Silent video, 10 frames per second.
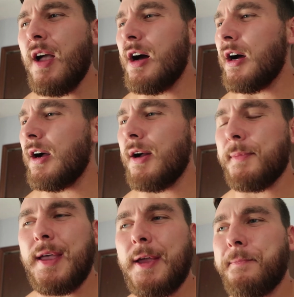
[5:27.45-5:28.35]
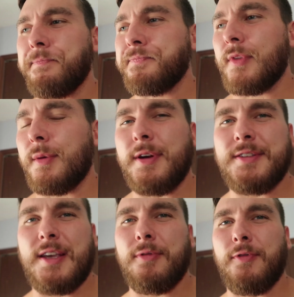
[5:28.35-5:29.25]
Oh man, but is
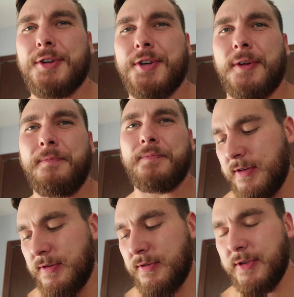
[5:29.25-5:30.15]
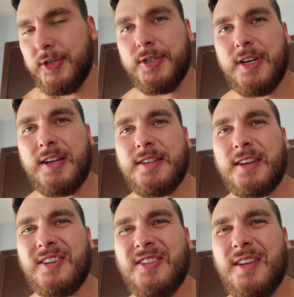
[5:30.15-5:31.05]
that refreshing? Holy shit, is that
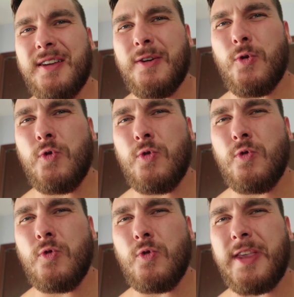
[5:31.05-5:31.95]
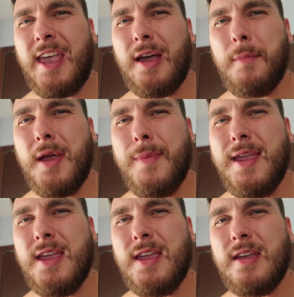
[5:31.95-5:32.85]
good. Yeah,
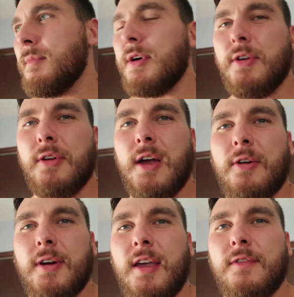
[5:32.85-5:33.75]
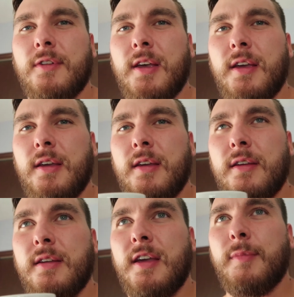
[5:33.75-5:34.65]
baby. About an hour and a half till I
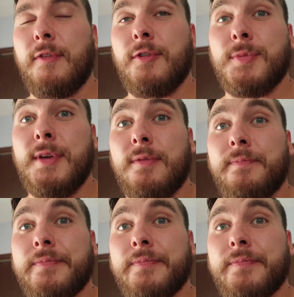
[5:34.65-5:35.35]
have my first meal.